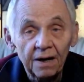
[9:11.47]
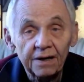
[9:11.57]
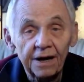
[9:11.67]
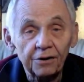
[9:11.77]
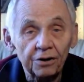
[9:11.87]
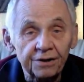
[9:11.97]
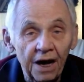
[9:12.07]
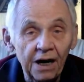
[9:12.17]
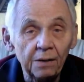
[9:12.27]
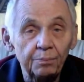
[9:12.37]
cannot
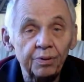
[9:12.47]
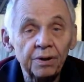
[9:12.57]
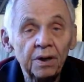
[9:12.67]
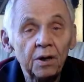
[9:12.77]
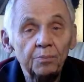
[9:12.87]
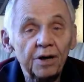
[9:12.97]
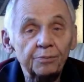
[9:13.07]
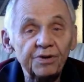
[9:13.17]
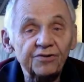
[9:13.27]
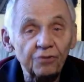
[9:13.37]
help
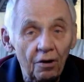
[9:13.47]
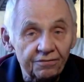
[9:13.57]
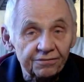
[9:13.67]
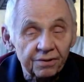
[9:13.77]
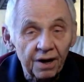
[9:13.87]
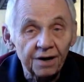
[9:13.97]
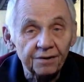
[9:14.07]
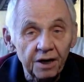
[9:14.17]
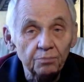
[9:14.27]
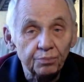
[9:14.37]
but be soft
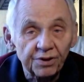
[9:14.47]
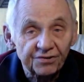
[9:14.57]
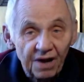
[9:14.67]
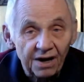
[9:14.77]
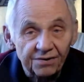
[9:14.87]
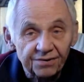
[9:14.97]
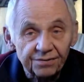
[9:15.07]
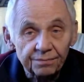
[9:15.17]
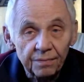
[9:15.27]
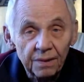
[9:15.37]
and imprecise.